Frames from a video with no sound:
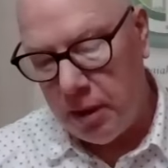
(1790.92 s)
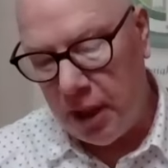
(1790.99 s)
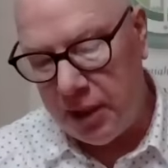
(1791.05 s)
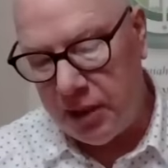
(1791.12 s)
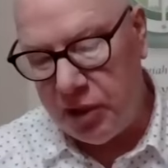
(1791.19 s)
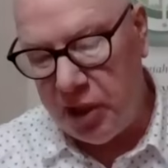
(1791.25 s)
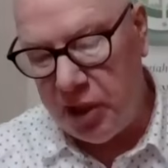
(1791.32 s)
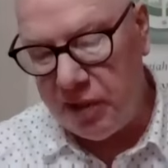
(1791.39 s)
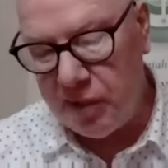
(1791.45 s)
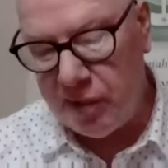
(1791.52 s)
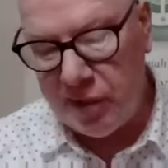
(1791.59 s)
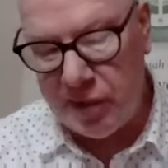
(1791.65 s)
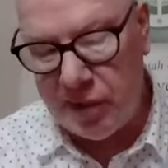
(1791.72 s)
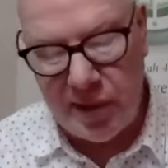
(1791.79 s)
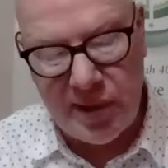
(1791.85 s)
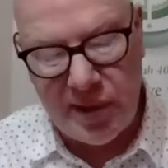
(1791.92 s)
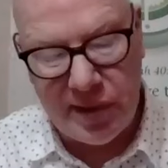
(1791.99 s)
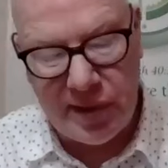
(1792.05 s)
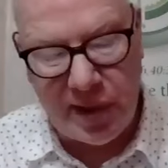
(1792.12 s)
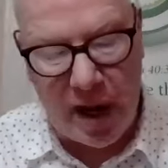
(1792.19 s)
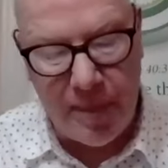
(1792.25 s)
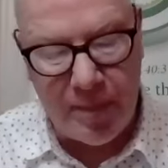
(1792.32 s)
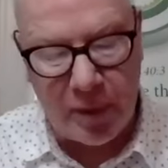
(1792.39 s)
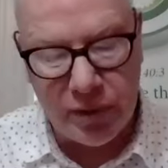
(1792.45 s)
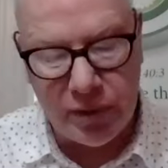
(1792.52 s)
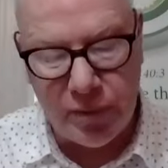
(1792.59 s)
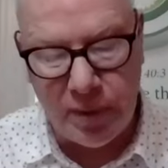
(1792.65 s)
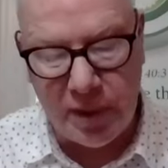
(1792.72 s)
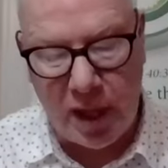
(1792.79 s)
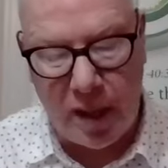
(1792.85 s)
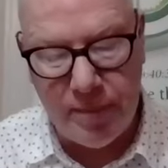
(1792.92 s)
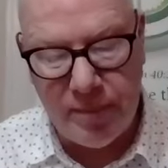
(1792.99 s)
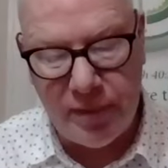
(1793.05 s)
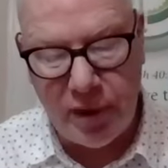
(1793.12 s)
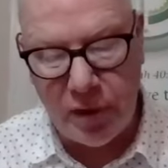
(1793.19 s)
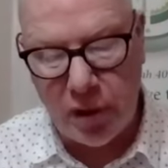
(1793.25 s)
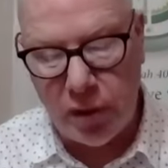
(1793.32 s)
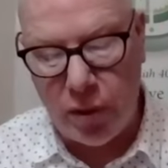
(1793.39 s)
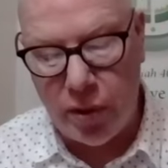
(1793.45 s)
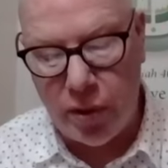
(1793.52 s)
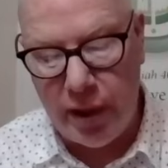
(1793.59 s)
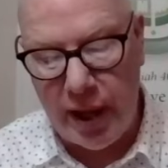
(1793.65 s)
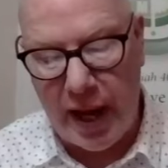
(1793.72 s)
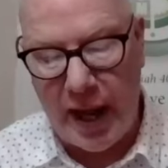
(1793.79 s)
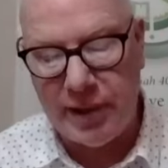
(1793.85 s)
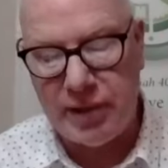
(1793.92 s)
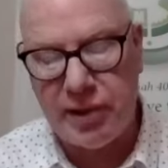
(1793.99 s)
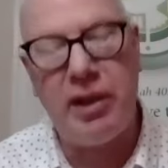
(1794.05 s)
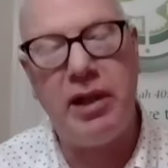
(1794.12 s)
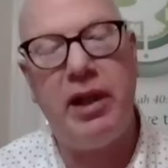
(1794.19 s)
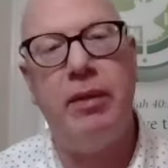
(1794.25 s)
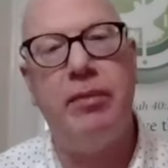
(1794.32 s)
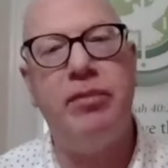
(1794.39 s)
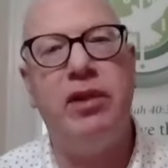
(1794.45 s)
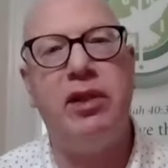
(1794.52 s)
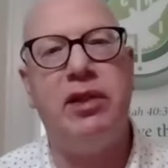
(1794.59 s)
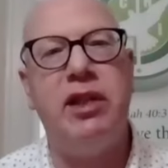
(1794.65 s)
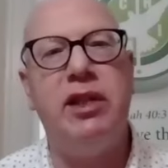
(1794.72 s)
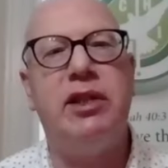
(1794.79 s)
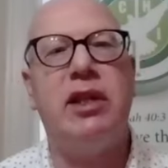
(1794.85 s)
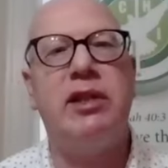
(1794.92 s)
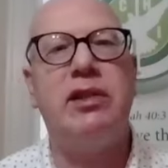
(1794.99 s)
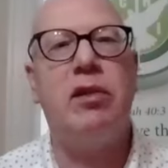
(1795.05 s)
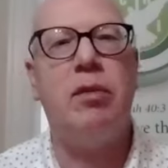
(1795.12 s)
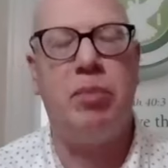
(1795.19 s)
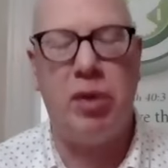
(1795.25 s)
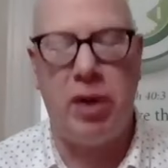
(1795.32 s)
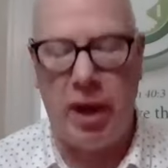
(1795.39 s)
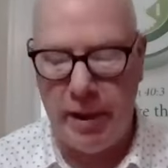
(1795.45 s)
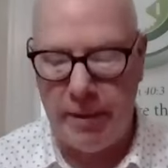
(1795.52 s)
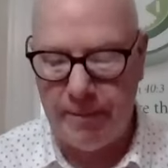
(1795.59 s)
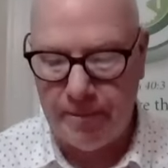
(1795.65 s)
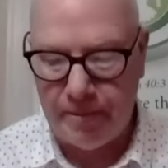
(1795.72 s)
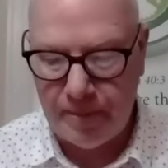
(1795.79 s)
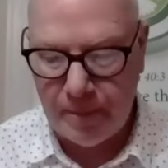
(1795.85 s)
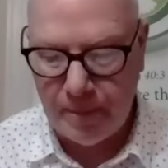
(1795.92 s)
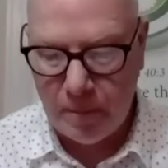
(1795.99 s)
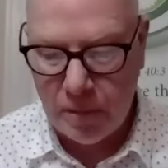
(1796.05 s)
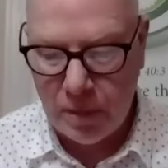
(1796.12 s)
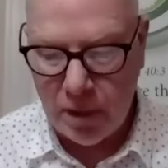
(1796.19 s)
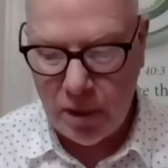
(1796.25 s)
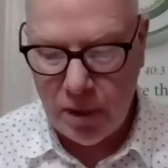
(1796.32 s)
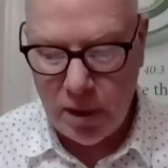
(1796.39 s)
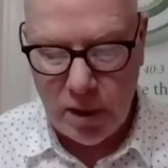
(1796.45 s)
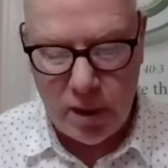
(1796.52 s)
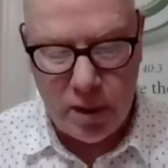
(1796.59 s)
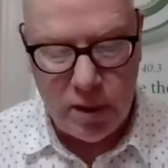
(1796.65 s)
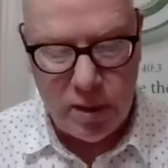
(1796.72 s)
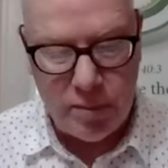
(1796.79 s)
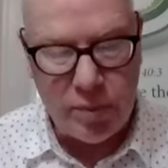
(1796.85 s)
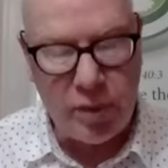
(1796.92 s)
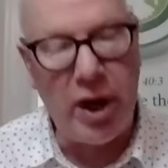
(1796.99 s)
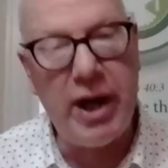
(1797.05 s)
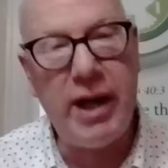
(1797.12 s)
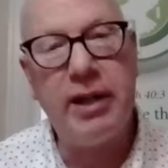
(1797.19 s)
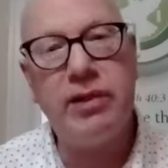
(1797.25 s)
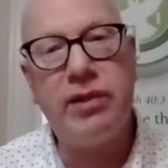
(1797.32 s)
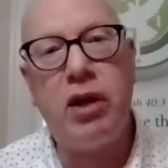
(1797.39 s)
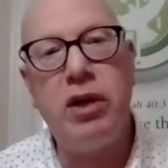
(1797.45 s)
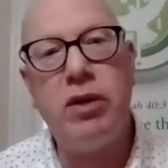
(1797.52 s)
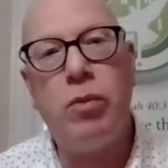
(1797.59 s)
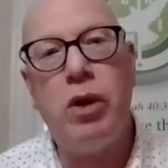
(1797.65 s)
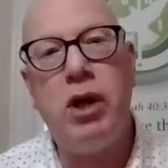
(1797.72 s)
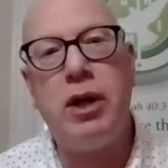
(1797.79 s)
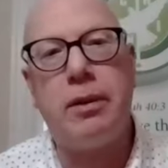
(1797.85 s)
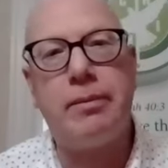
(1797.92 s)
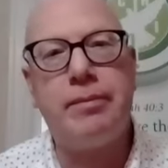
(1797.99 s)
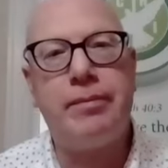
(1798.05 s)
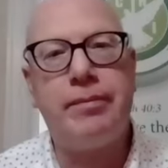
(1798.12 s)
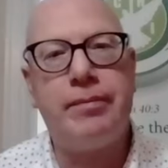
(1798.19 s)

Like Jesus' the disciples, we come to the Lord asking him to teach us to pray. Praying is hard work.